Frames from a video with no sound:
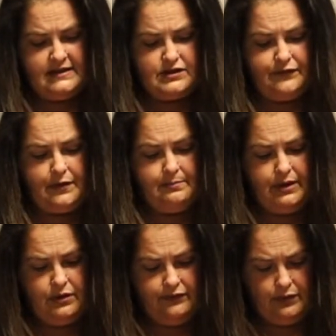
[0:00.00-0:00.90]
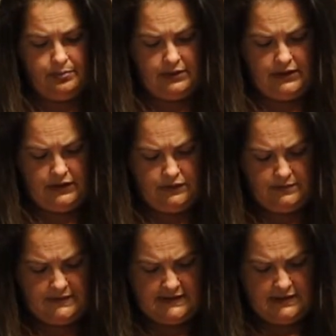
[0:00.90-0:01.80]
are from Beautiful
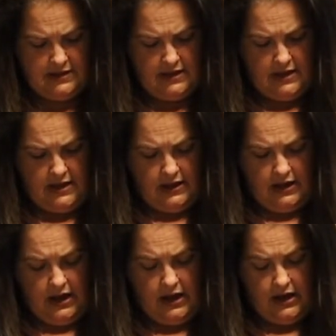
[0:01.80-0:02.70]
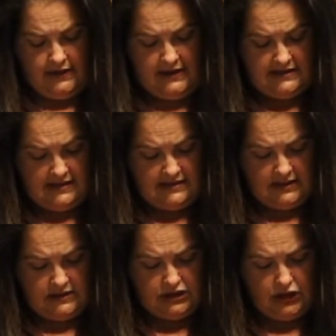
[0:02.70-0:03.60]
Blooms. This is
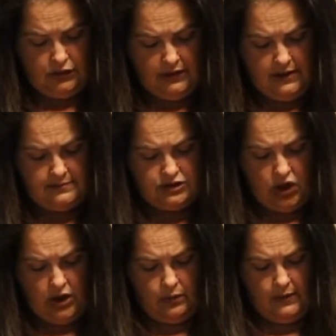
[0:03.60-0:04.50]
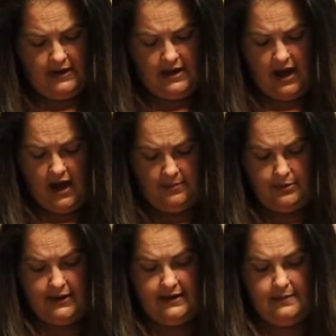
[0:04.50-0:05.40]
a Tulip Darwin
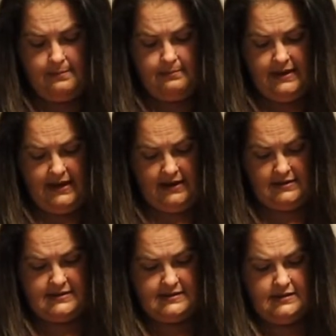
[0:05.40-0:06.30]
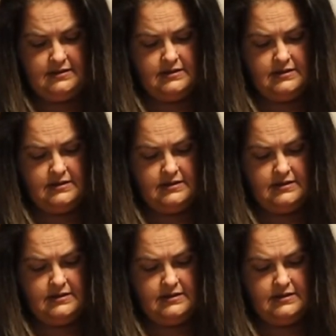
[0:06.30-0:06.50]
hybrid mix.